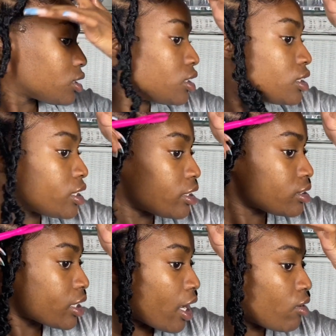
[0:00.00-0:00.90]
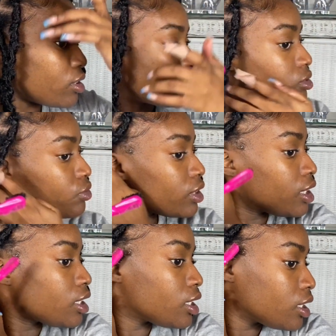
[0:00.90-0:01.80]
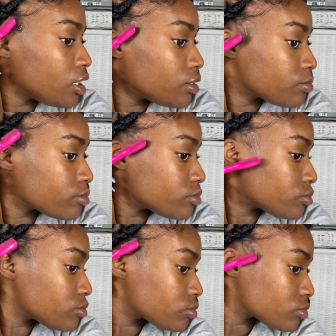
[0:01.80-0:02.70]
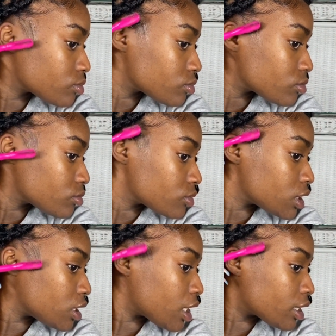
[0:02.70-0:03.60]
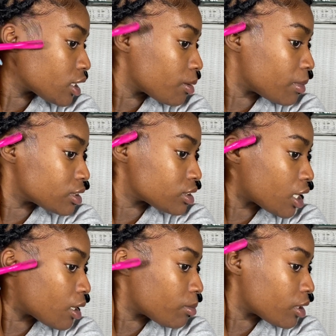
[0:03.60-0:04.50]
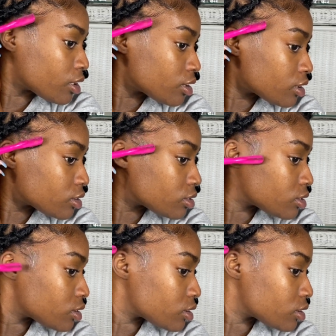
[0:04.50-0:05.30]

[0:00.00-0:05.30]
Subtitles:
this hairstyle is fleeky. I like to get my sideburns